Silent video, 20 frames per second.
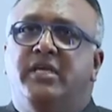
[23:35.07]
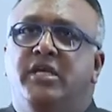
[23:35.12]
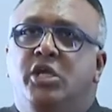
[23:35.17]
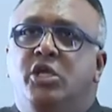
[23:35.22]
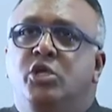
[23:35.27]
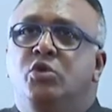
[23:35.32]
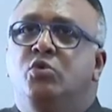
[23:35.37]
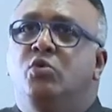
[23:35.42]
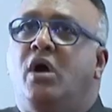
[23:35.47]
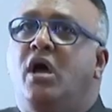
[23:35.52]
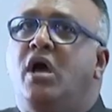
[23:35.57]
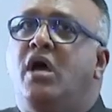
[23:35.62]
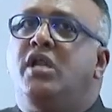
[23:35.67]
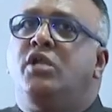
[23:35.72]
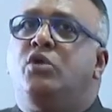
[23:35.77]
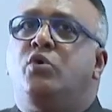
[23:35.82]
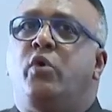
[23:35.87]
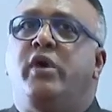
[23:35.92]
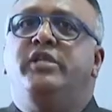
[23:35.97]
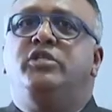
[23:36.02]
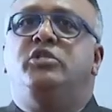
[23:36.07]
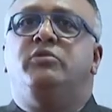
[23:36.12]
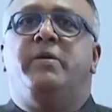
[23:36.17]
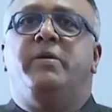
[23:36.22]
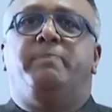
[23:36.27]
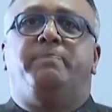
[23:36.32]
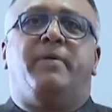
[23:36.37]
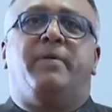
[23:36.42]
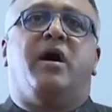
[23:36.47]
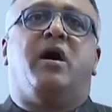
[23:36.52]
you are going to be
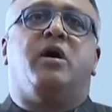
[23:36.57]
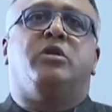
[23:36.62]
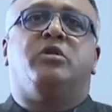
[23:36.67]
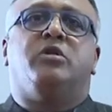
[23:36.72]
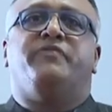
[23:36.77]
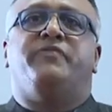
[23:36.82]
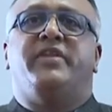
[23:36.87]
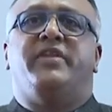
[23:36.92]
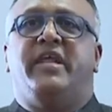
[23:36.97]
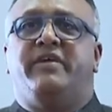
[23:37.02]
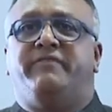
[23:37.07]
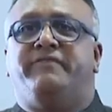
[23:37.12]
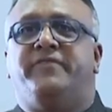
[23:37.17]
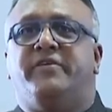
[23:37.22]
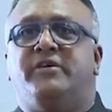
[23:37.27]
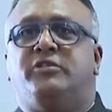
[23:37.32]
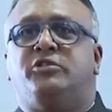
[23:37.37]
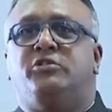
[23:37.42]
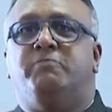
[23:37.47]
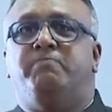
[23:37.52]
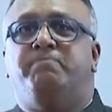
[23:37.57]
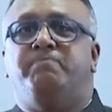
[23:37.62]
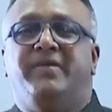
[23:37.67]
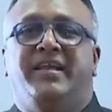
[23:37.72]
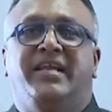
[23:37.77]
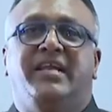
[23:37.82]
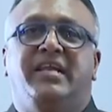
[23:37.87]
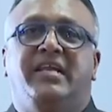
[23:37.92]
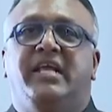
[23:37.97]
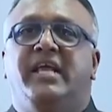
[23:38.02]
part of an effort to
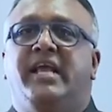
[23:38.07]
build